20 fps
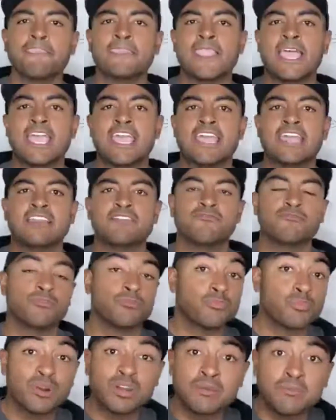And for
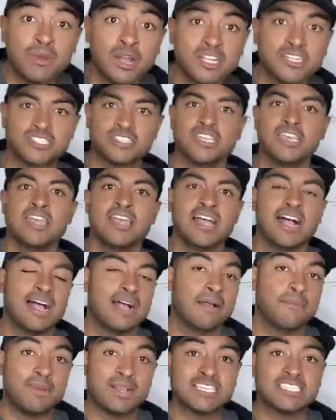pretty much
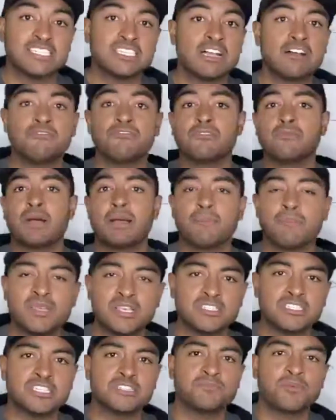myself and my
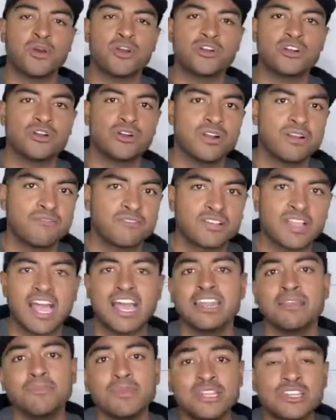business partner have
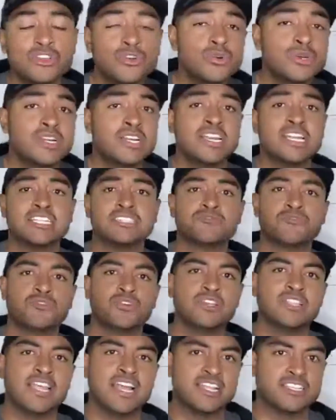kind of been doing it as
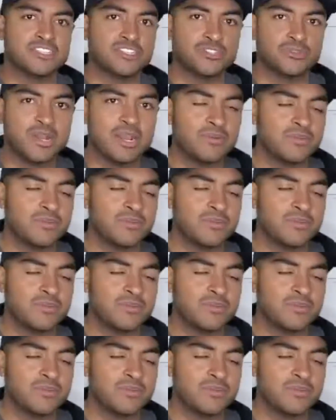freelancers, right?